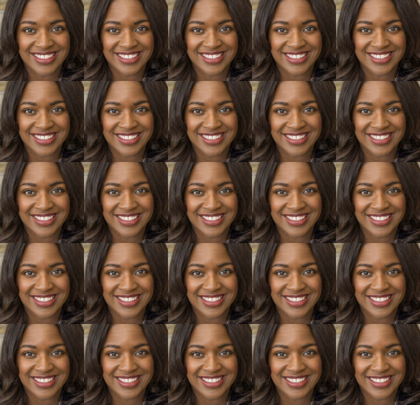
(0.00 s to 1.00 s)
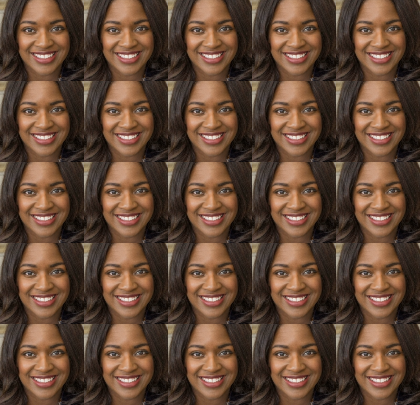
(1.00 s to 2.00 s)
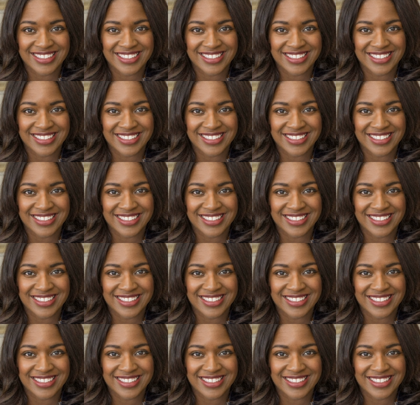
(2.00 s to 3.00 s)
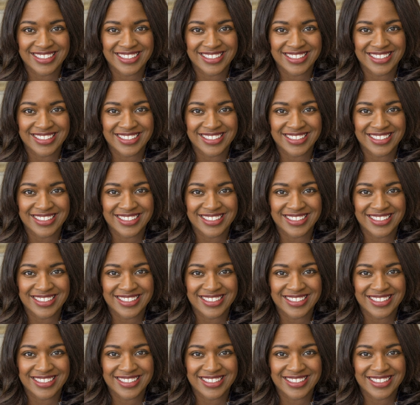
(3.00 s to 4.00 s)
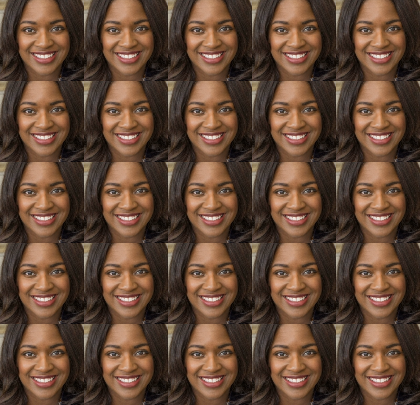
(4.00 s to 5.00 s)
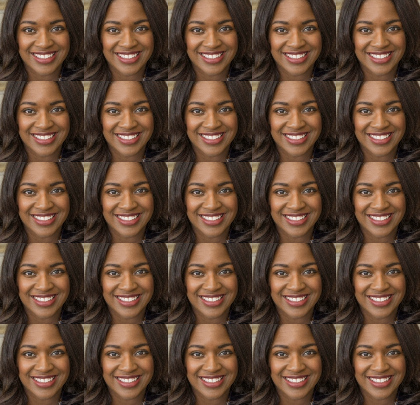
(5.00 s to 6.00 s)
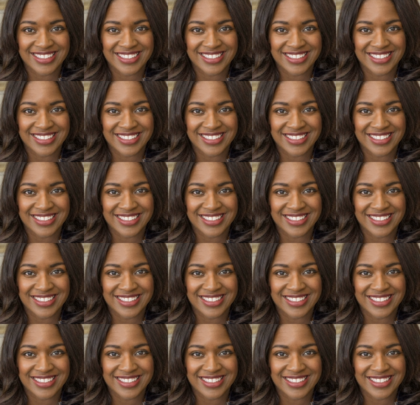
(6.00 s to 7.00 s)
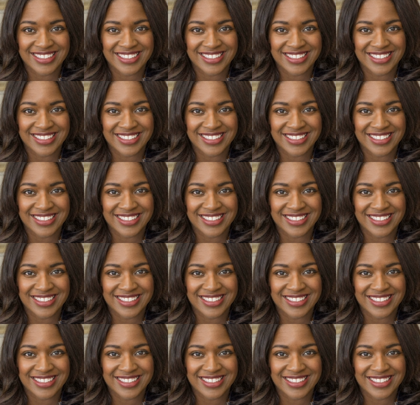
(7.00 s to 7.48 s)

[no speech]